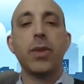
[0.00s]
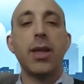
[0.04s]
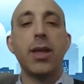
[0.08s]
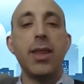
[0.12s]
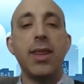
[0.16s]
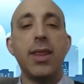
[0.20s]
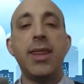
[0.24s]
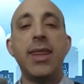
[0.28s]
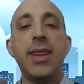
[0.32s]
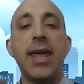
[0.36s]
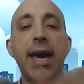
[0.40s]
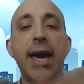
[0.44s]

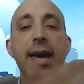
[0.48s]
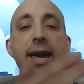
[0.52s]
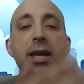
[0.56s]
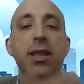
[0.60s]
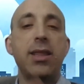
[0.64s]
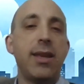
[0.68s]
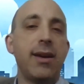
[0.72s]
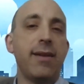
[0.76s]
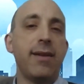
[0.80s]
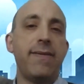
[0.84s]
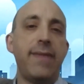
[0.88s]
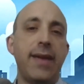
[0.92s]
they
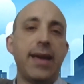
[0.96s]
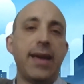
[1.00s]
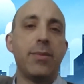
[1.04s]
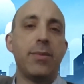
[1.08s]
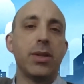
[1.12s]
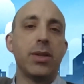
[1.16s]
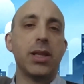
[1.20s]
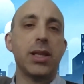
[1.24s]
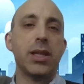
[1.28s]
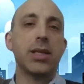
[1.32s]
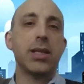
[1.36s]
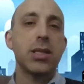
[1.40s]
and their
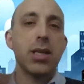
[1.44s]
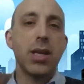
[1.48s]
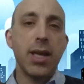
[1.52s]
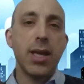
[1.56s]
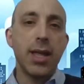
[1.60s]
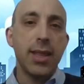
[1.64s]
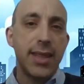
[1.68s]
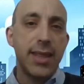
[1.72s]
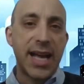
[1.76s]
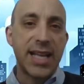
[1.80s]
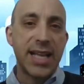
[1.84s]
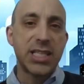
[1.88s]
families,
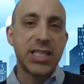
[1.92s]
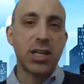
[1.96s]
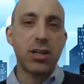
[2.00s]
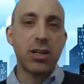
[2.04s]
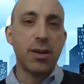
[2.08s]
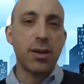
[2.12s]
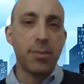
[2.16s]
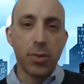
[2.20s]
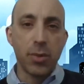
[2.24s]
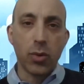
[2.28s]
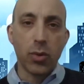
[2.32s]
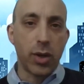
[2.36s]
that's our
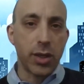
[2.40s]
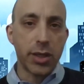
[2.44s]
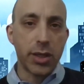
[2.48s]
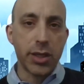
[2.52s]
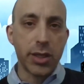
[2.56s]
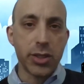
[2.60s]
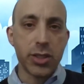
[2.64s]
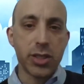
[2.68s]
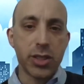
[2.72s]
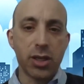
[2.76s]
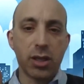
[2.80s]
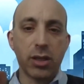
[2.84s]
number one
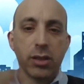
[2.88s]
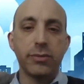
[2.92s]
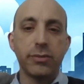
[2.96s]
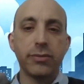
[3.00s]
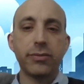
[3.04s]
concern.